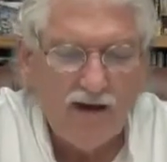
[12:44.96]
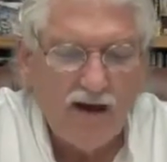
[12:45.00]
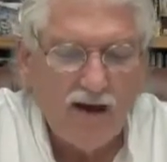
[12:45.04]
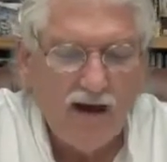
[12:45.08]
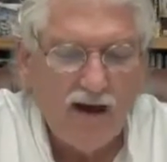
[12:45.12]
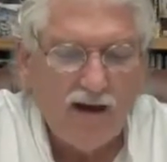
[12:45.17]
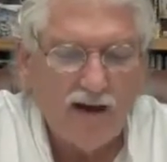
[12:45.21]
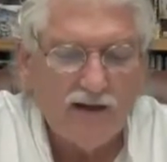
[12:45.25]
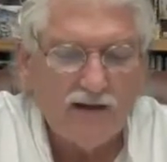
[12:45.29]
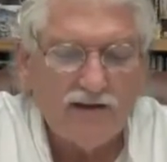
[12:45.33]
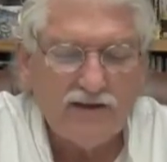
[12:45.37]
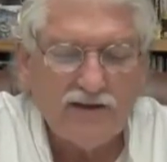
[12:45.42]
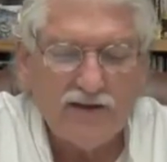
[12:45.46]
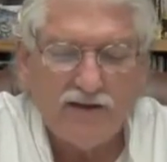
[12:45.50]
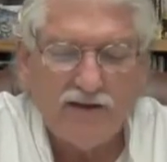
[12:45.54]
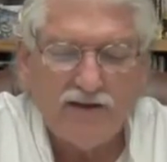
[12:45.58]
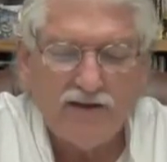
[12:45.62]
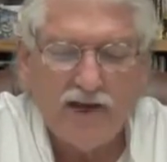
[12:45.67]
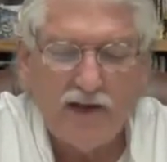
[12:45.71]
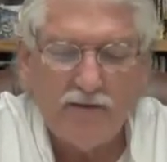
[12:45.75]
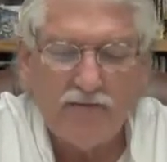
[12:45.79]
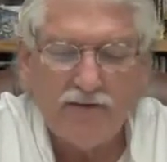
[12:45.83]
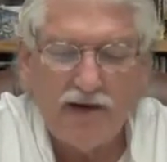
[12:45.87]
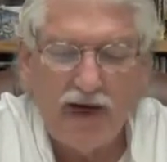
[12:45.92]
Let's see,
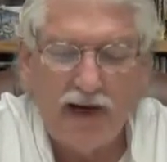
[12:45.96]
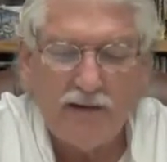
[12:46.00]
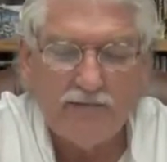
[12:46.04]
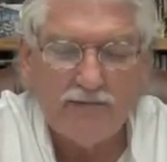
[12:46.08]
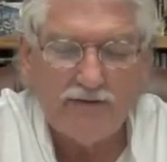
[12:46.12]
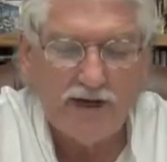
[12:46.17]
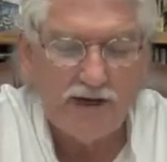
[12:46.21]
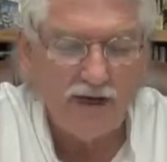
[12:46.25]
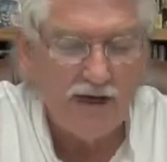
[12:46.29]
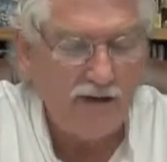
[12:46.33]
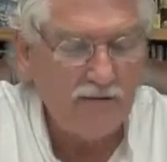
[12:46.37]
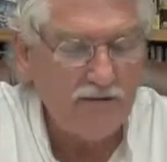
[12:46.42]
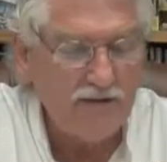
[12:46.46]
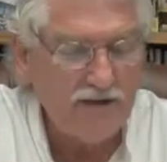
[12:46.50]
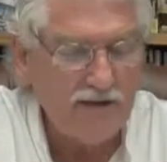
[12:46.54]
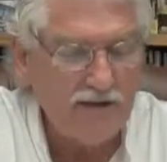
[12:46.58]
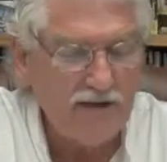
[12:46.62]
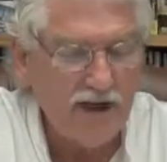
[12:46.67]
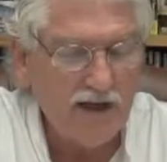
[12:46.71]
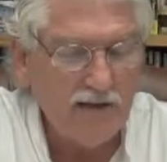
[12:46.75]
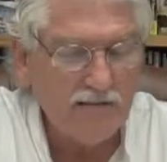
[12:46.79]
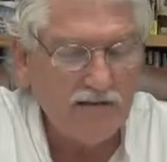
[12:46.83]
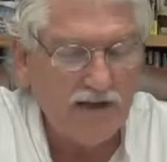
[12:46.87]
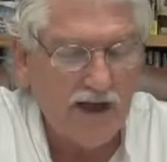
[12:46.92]
sometimes a lemon
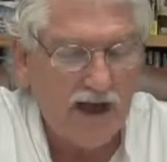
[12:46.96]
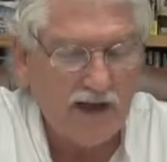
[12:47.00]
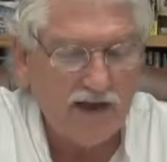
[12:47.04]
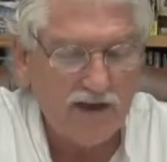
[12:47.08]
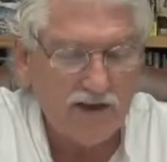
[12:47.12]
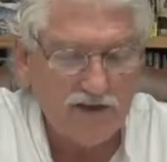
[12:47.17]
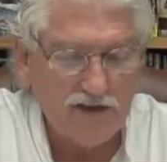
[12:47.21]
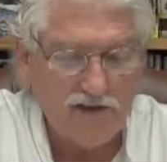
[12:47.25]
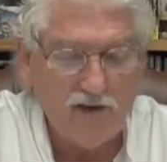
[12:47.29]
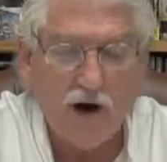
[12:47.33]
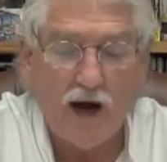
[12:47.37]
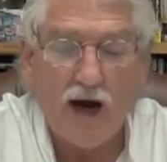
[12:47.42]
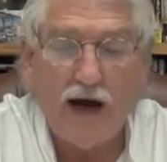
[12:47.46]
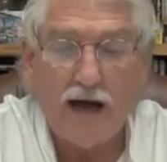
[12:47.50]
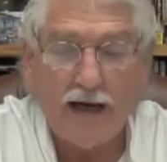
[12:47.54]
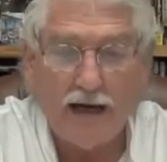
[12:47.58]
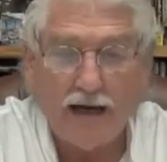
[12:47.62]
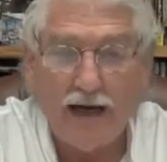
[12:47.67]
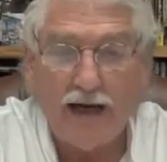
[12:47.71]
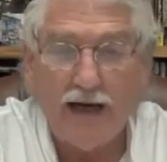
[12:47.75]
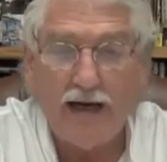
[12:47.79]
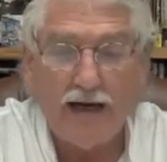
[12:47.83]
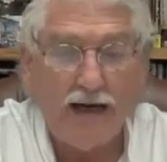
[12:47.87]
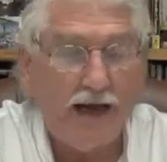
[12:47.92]
seems like it's drying
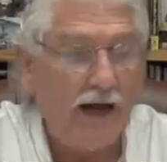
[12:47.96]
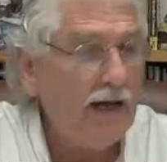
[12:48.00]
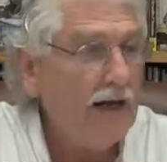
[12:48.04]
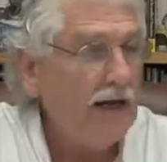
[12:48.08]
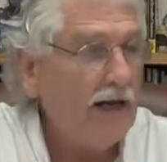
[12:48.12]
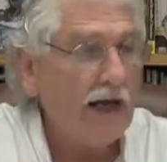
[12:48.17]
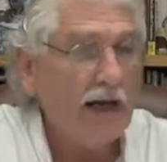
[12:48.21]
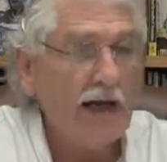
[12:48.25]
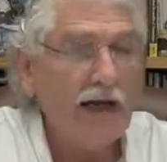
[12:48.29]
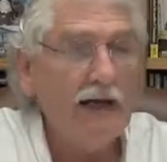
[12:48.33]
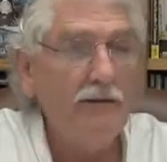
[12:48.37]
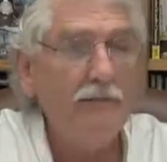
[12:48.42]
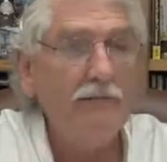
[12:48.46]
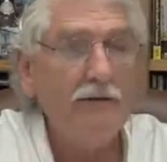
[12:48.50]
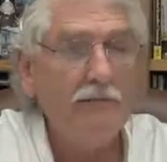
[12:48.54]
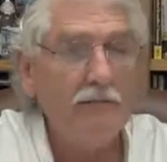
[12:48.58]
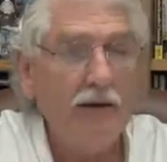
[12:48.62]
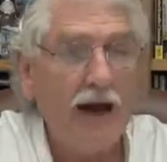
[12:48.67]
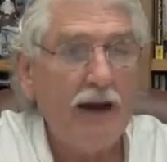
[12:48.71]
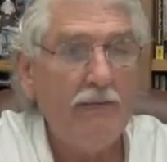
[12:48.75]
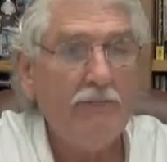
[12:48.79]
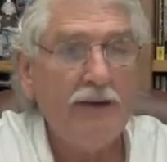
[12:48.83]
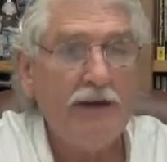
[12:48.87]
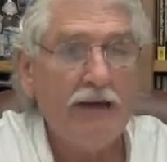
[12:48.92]
out. Yeah, a lemon
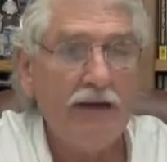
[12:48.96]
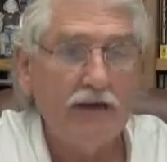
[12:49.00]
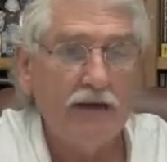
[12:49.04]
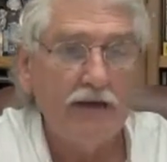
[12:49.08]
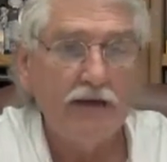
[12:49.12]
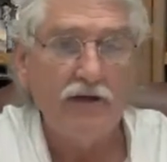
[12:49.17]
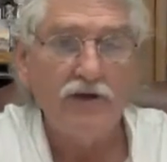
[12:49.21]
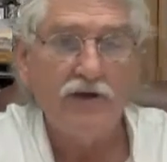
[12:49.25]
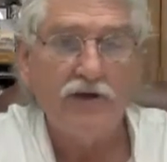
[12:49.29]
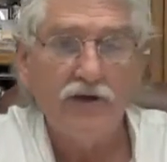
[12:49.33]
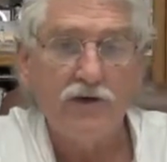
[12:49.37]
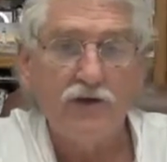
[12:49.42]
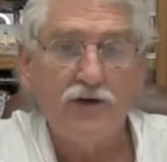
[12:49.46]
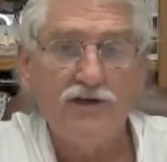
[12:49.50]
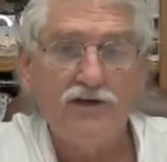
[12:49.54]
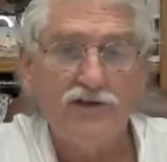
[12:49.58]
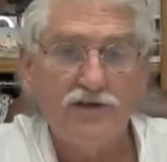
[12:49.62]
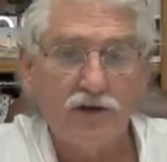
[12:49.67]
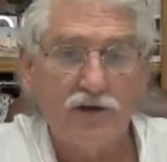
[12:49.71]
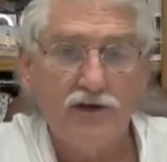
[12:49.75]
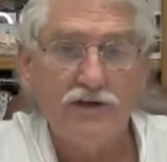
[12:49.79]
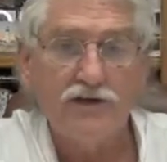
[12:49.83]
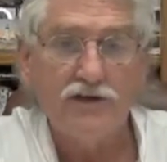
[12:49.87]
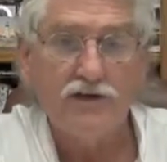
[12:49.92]
might be a little too
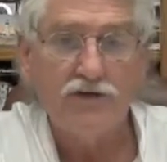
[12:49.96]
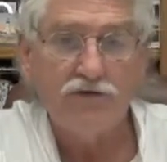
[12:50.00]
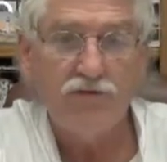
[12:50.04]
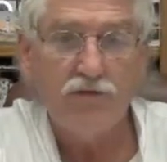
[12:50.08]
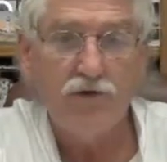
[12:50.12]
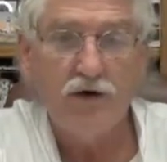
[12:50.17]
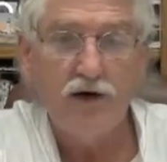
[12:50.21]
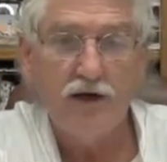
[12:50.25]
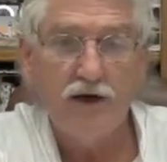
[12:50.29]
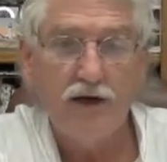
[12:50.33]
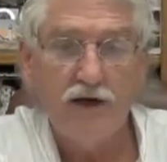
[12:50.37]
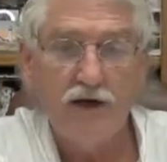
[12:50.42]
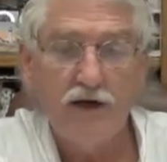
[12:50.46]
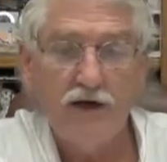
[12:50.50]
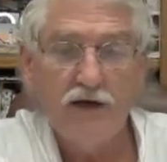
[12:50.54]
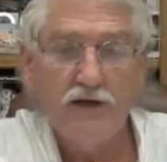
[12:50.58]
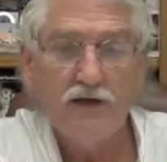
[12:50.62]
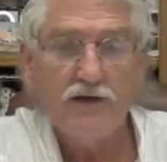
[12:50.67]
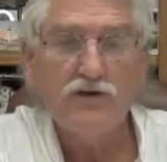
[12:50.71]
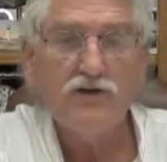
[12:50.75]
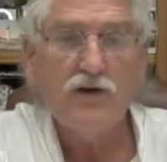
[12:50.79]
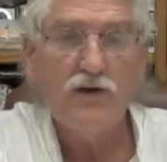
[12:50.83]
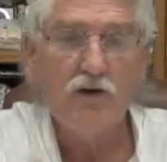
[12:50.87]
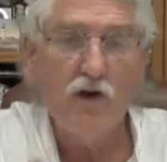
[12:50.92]
astringent for you,
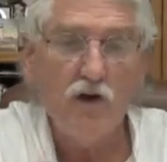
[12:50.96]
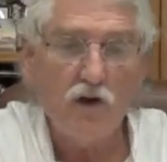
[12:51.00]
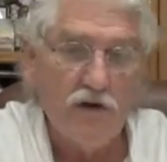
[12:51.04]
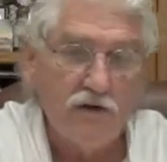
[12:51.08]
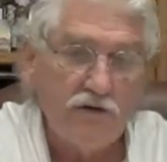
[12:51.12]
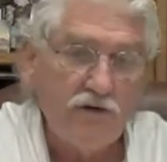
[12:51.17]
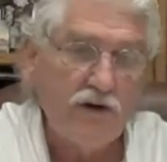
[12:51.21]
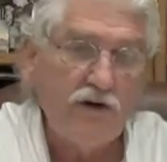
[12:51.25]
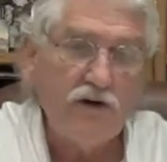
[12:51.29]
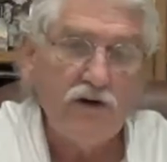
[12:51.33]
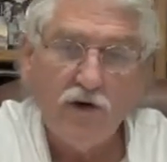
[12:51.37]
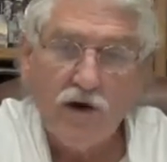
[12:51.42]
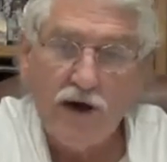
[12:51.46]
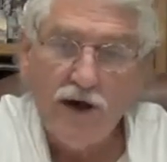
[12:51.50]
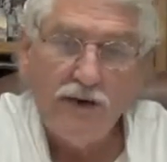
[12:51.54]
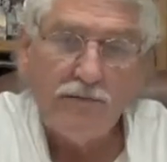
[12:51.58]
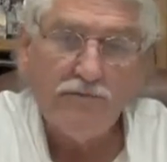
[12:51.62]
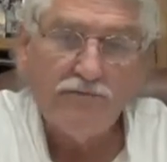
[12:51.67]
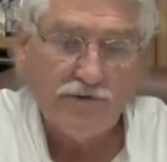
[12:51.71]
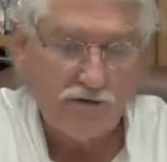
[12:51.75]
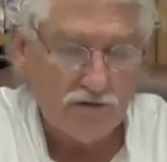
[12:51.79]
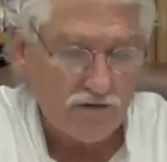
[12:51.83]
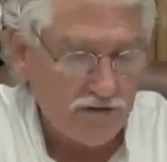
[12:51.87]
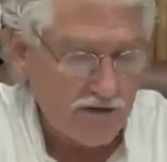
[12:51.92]
so go to the
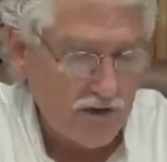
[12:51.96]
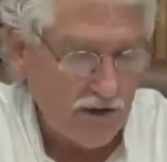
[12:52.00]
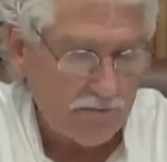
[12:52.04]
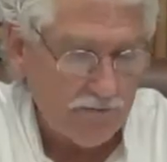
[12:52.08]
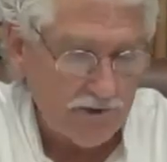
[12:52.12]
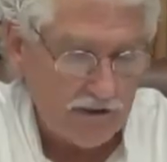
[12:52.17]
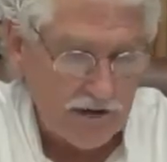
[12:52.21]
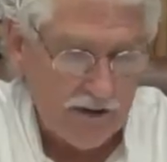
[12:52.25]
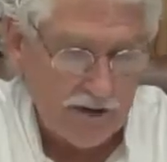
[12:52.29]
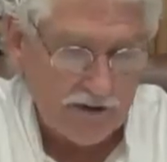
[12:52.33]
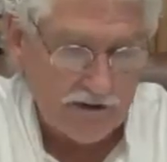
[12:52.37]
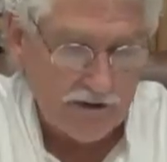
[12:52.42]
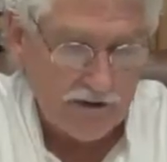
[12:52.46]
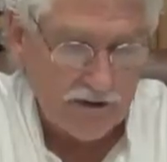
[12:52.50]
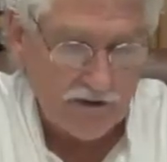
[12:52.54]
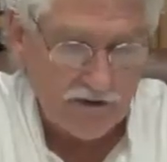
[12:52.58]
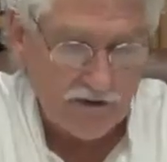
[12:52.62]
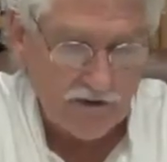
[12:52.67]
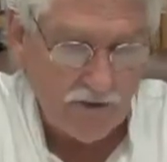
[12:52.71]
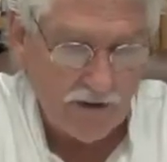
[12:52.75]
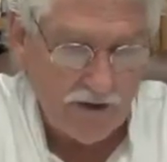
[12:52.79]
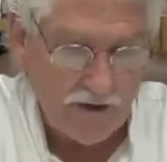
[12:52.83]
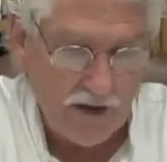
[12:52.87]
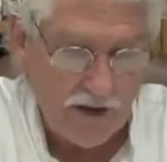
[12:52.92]
grapes or something like this,
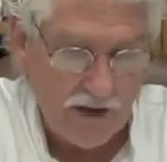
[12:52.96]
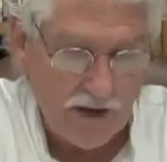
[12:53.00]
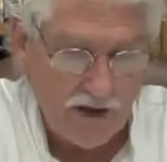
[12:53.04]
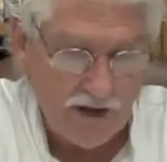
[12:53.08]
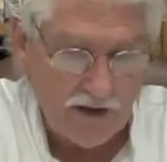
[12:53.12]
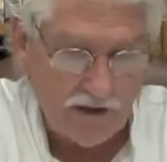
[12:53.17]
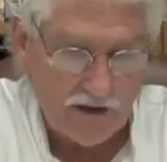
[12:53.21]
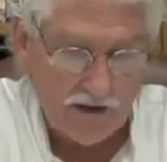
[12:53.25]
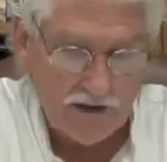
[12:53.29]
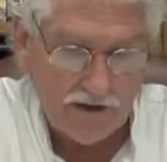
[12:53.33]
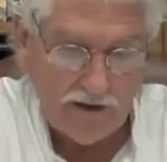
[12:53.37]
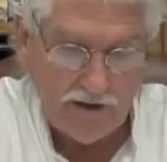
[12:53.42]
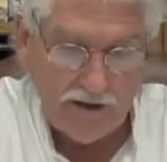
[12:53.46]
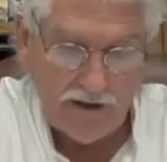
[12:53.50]
sweetheart.